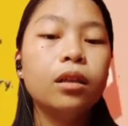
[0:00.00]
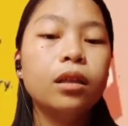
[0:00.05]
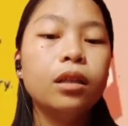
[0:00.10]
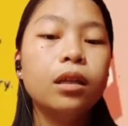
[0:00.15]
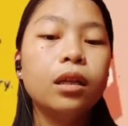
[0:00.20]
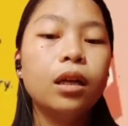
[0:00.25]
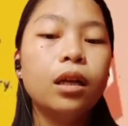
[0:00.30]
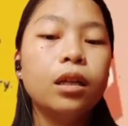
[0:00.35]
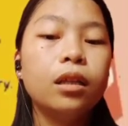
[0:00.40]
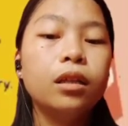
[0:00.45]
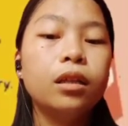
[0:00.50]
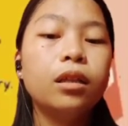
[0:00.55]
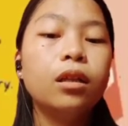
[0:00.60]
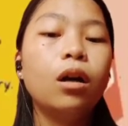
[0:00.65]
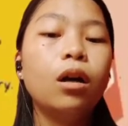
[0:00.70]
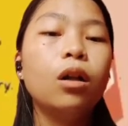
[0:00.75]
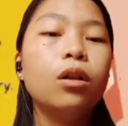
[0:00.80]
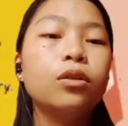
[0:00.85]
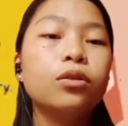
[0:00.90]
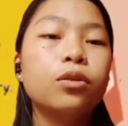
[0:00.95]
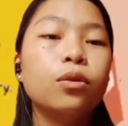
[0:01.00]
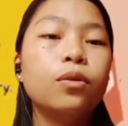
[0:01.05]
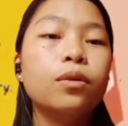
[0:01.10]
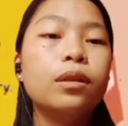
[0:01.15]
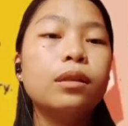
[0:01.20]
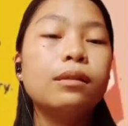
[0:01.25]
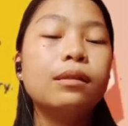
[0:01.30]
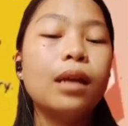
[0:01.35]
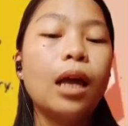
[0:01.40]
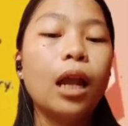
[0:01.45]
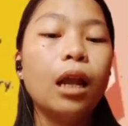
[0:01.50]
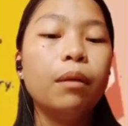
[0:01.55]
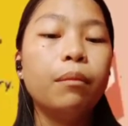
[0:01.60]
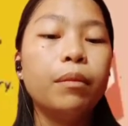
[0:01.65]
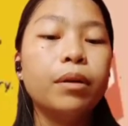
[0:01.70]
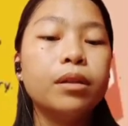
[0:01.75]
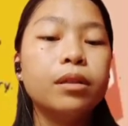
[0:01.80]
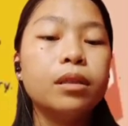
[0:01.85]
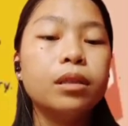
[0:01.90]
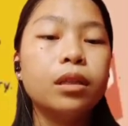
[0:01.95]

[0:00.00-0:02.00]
And also these elements